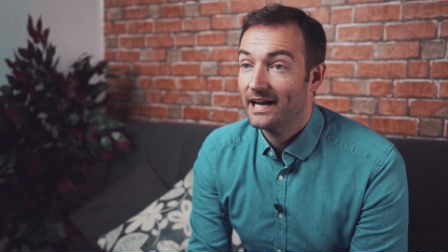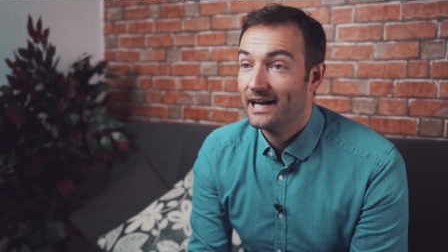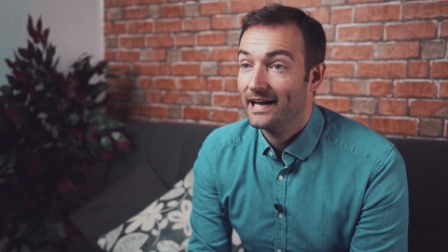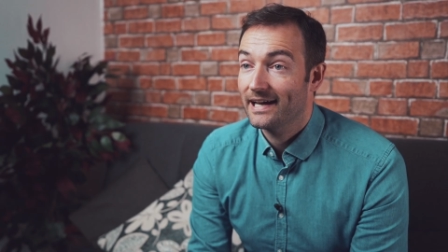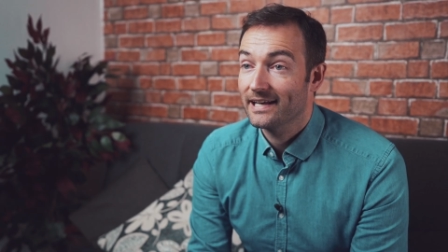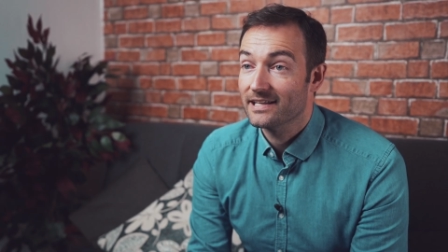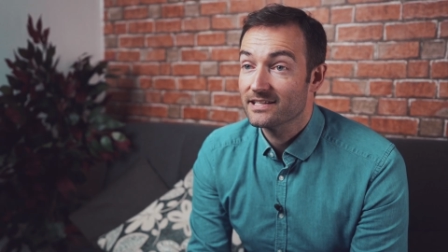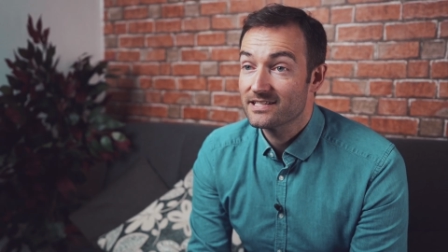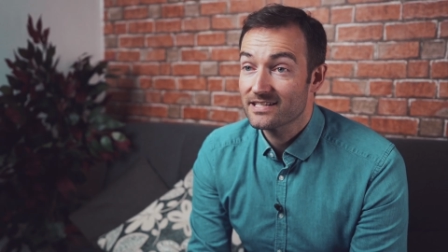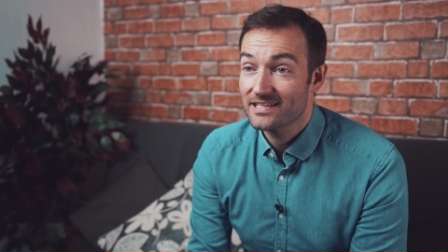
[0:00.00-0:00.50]

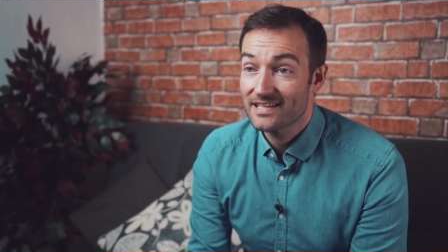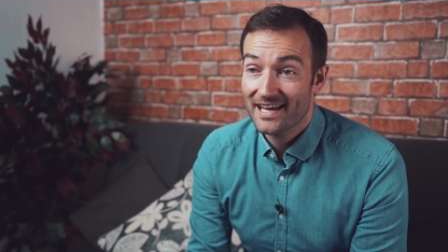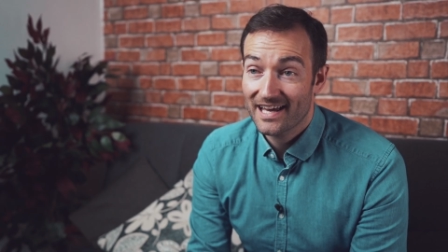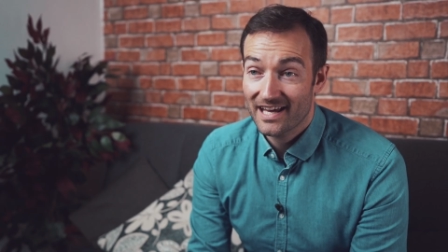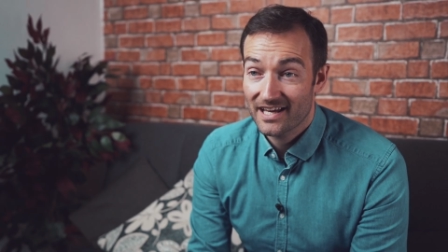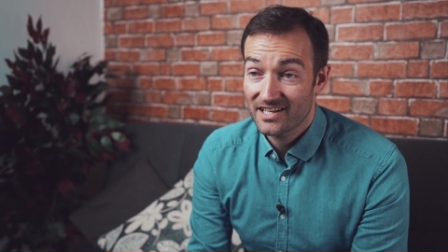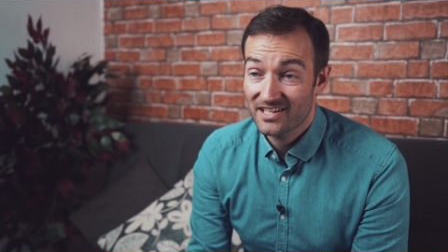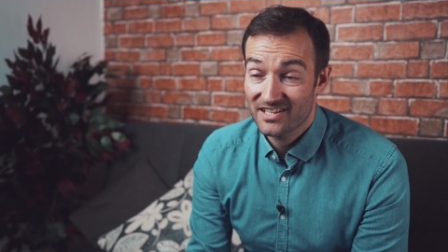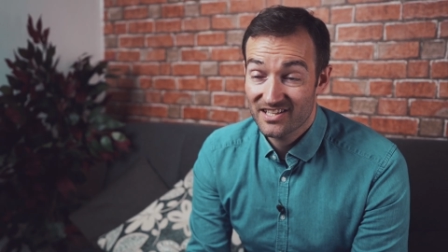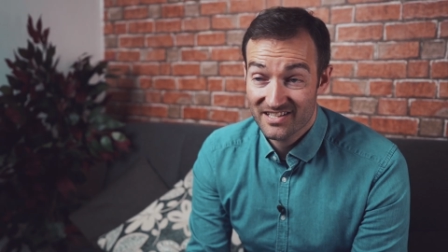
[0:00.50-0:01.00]
and to
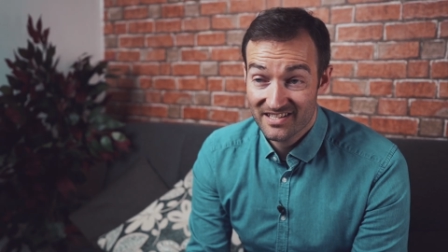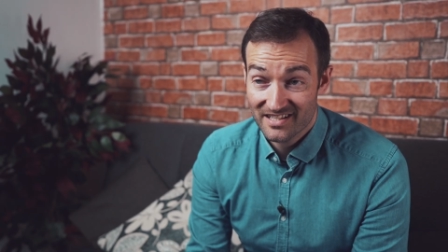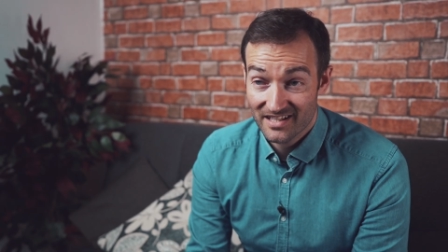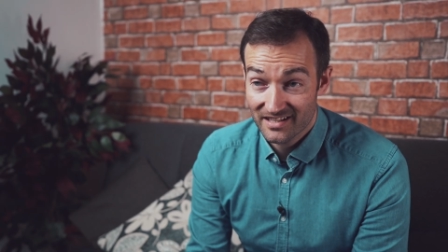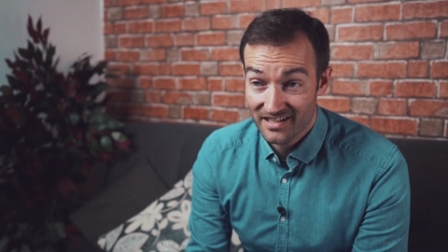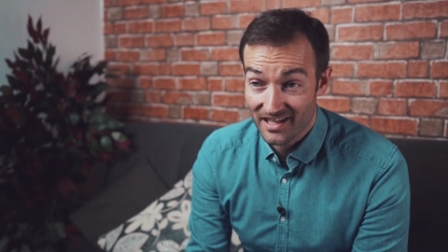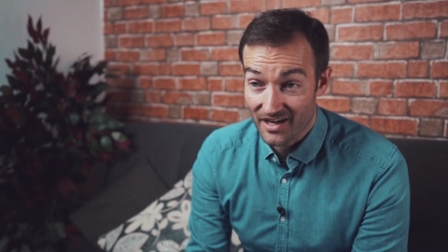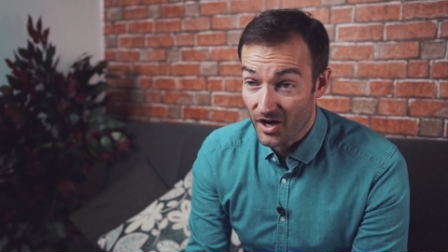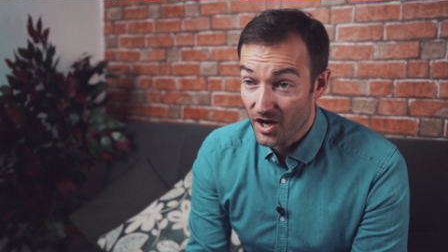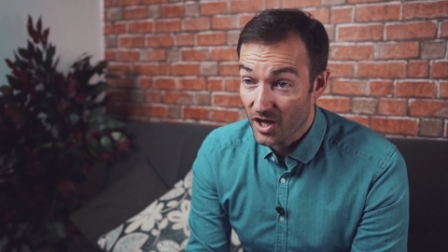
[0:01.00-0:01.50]
get you
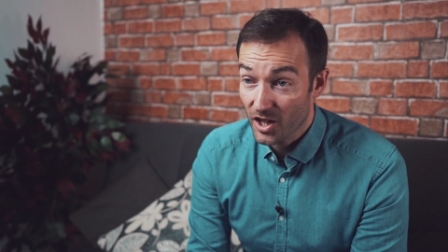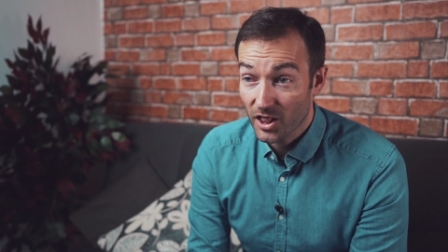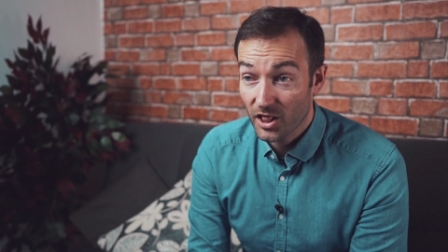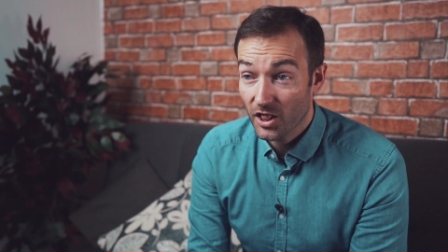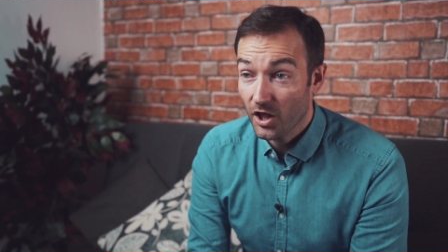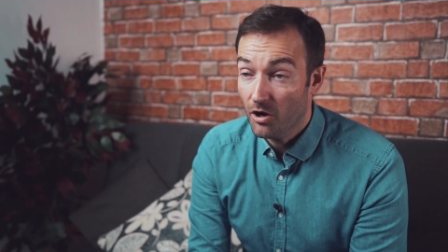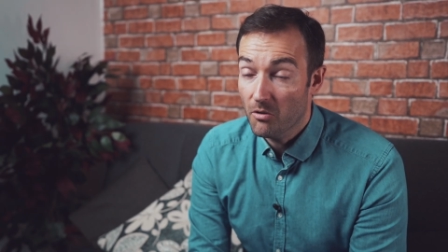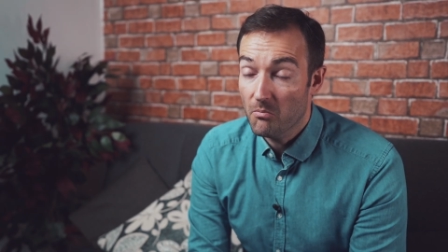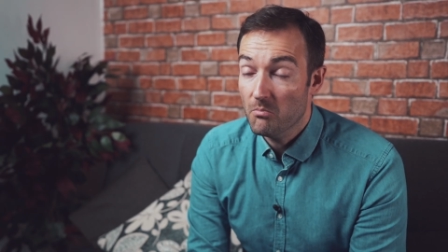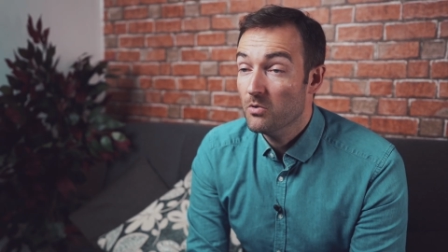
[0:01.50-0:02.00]
know, a
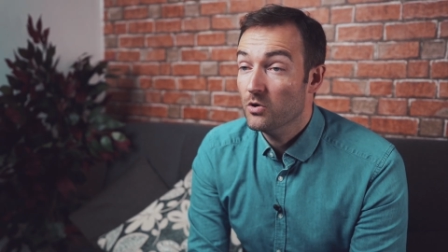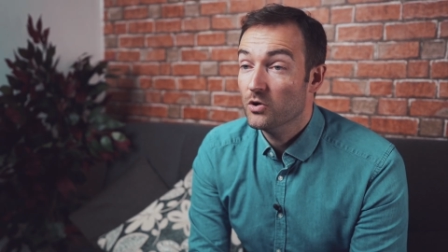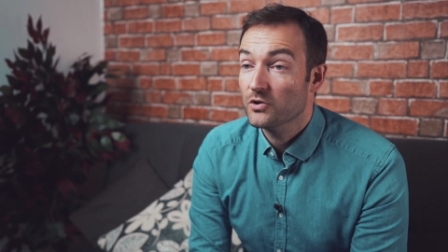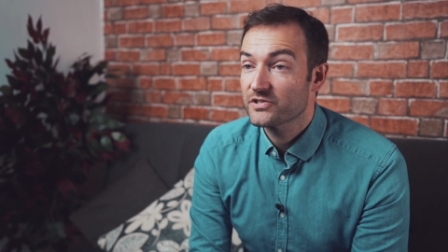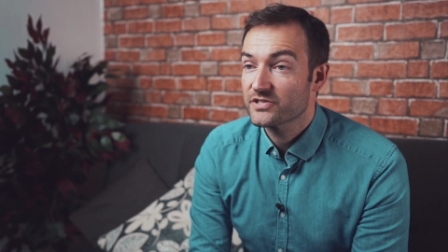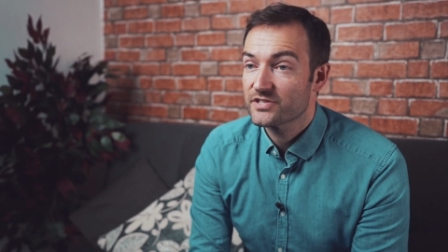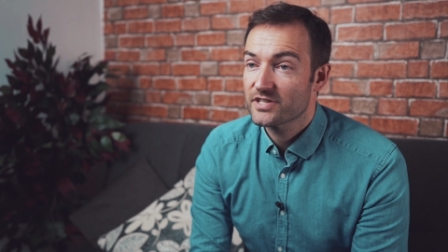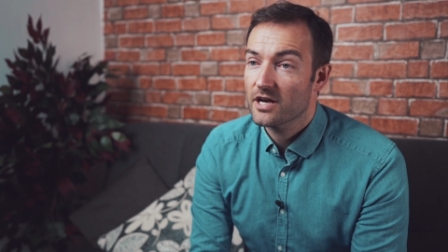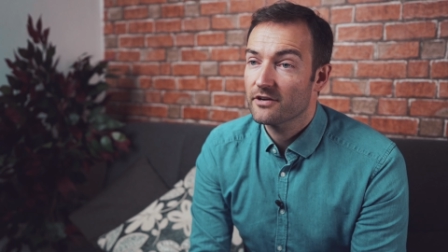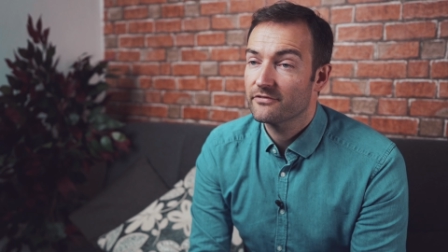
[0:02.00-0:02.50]
lot more
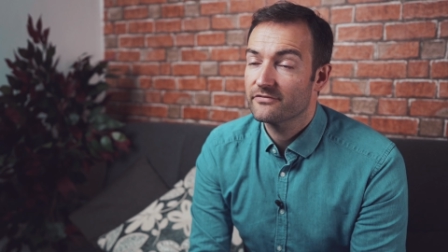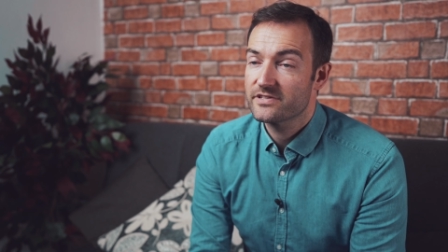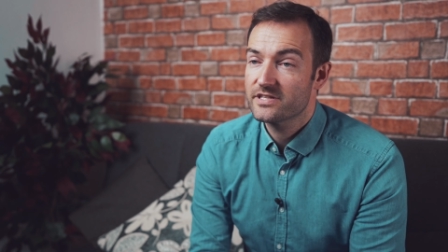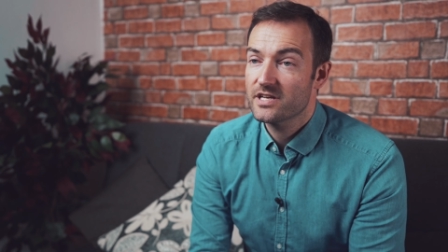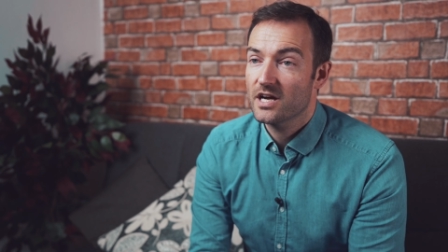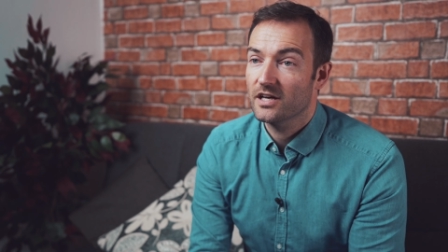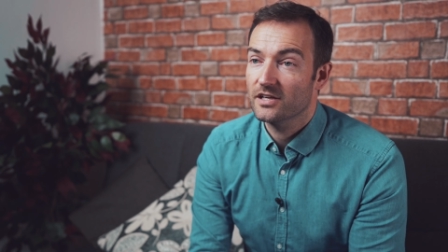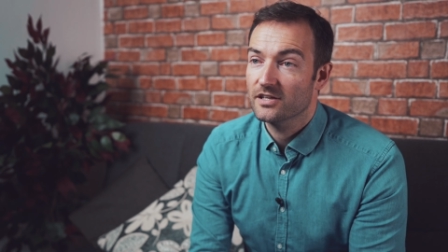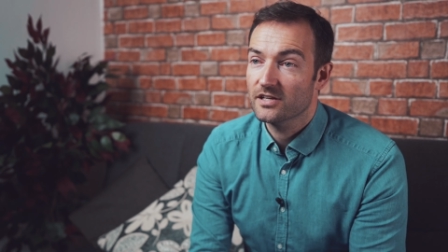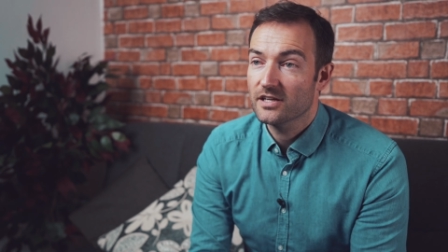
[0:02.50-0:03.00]
stuff
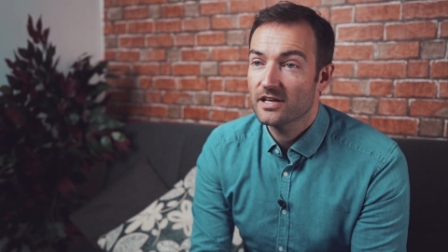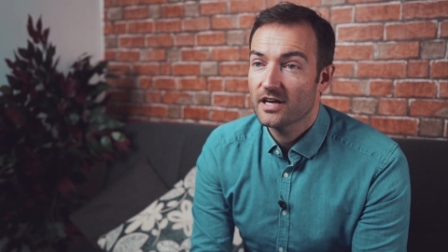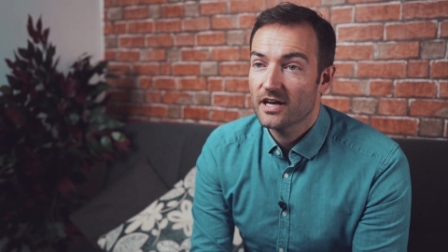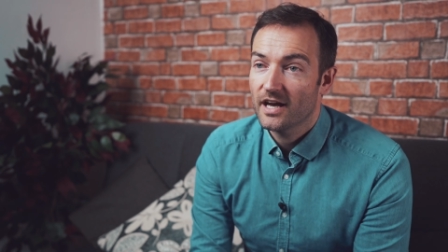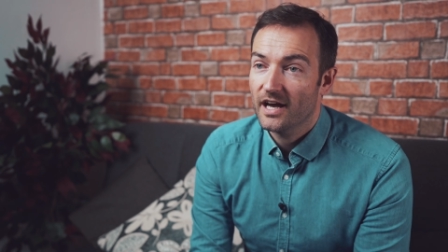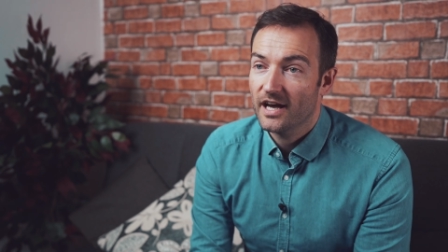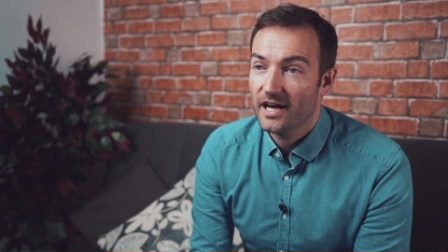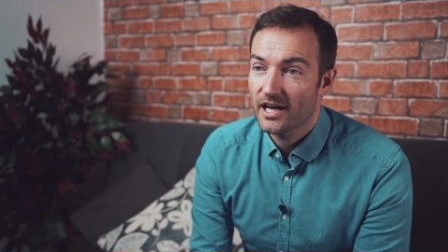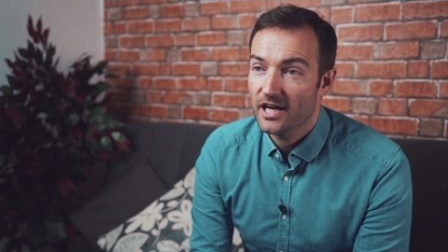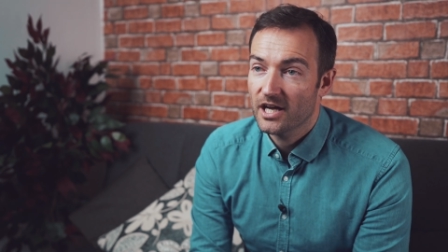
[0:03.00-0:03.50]
done
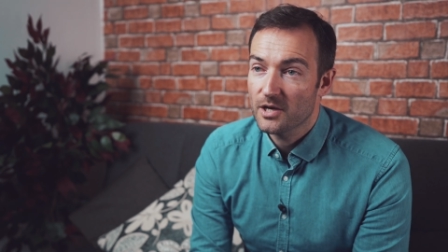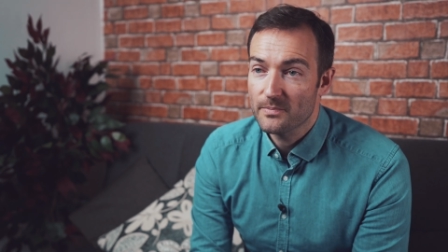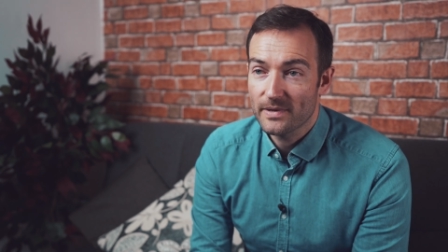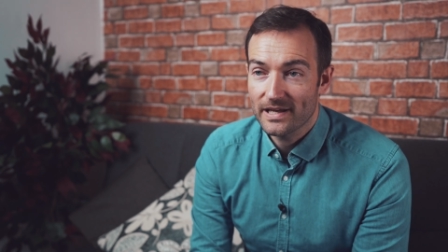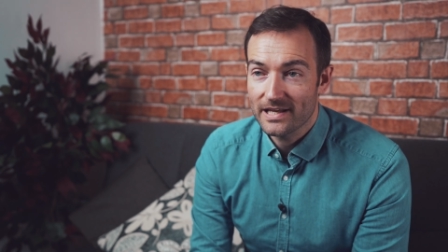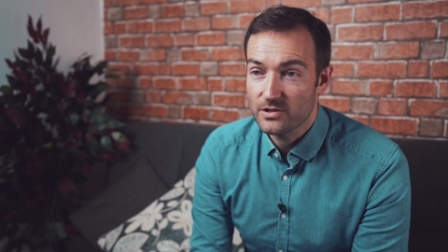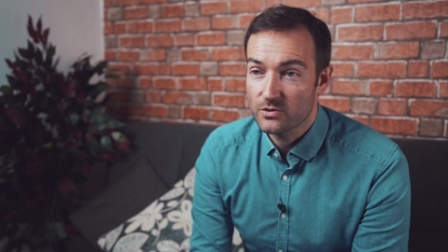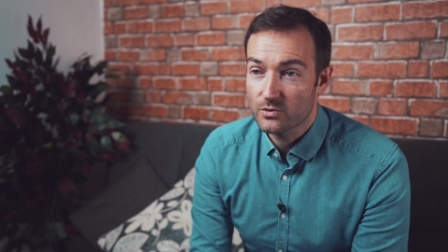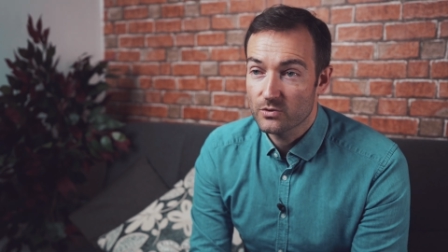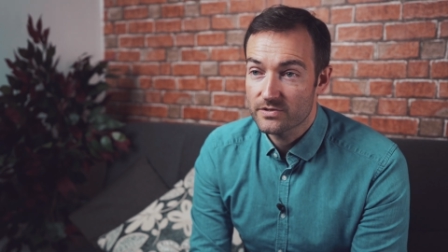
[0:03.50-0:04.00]
um,
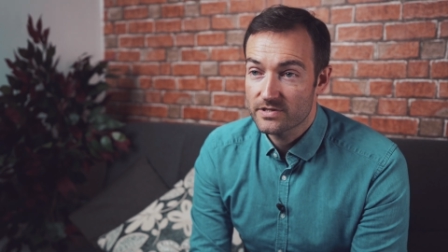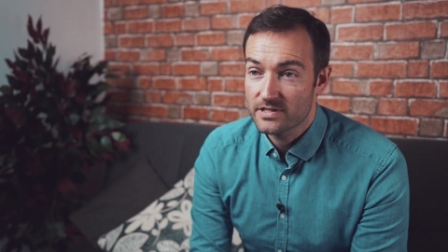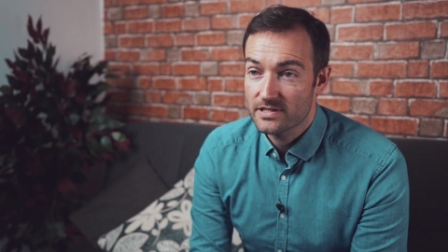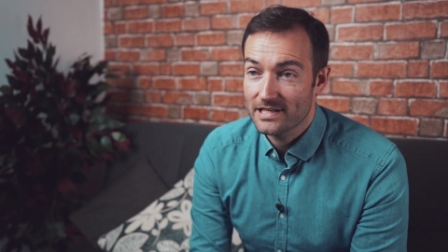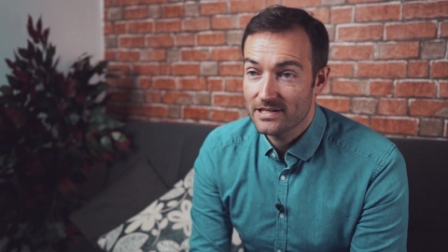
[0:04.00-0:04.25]
in, your,